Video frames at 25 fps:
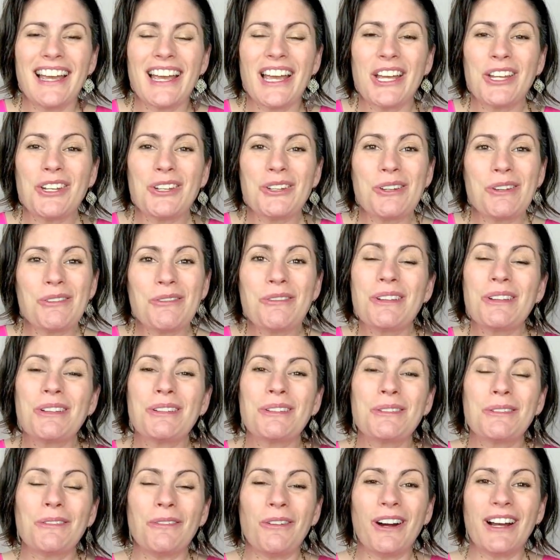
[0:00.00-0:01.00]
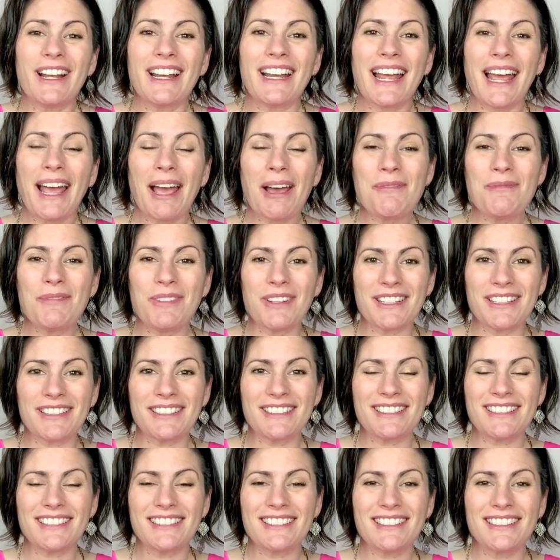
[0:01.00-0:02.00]
And notice what
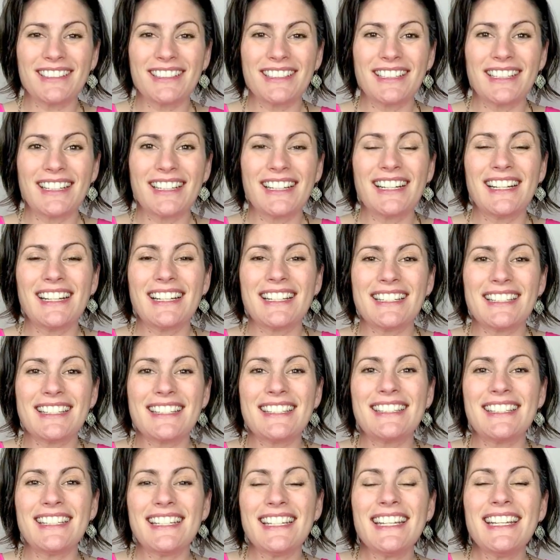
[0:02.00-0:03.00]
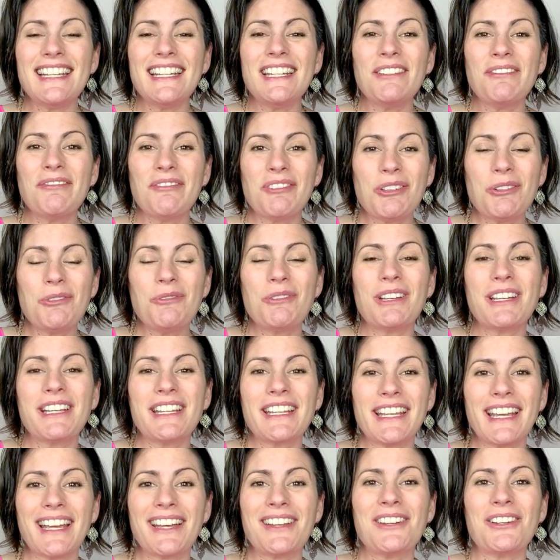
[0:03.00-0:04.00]
happens. See if you can
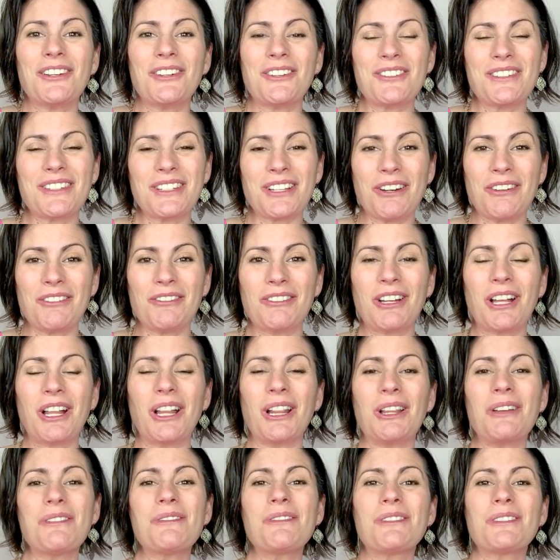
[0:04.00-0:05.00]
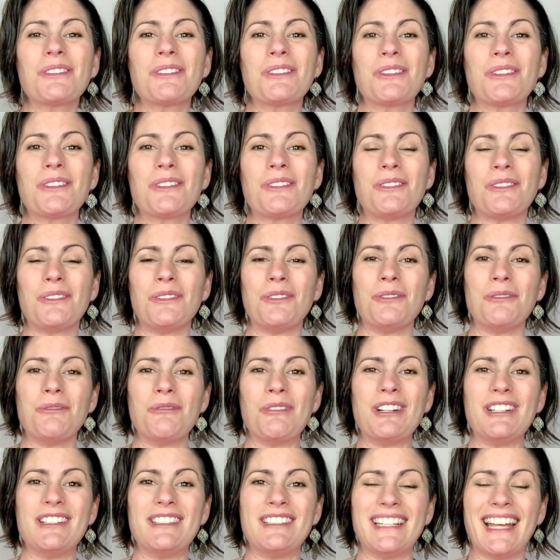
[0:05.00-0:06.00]
get yourself closer to
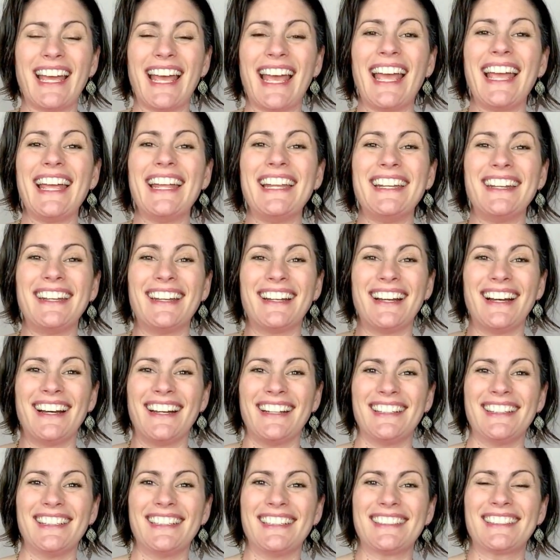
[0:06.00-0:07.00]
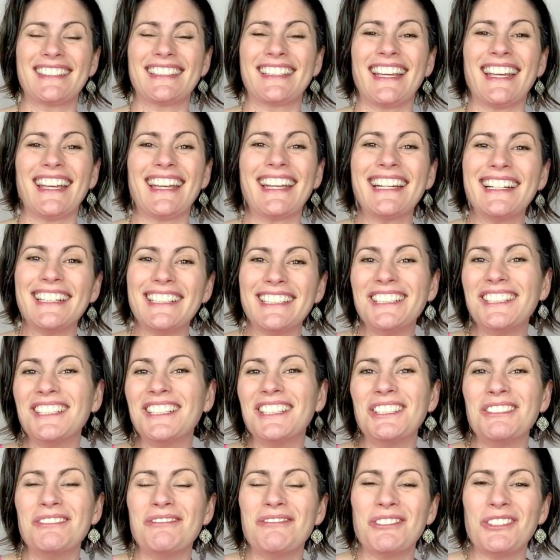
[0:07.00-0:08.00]
a 10 on the scale
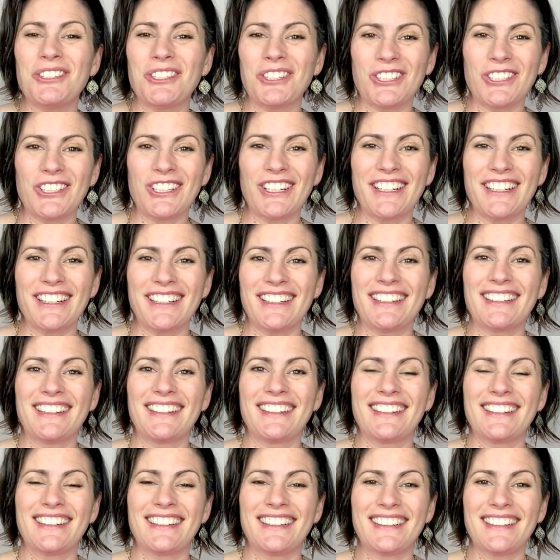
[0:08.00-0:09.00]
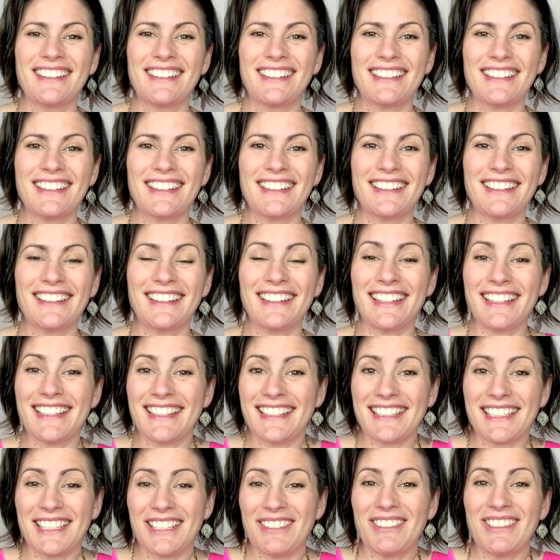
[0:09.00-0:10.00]
of turn on.
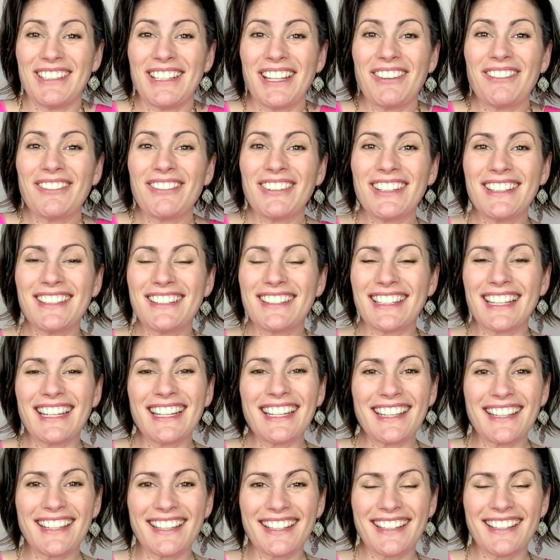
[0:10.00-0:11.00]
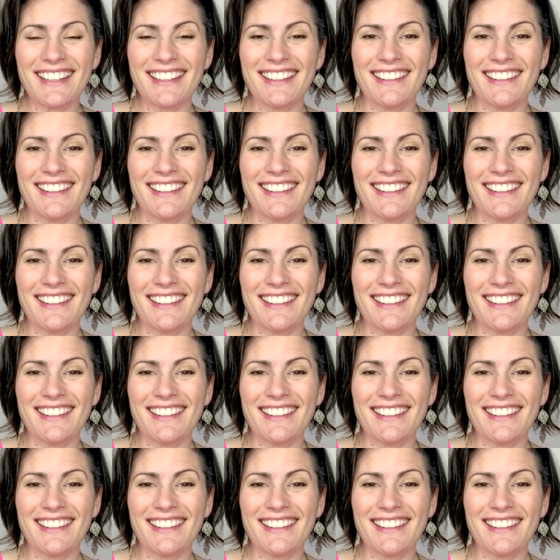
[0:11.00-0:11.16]
See what that feels like.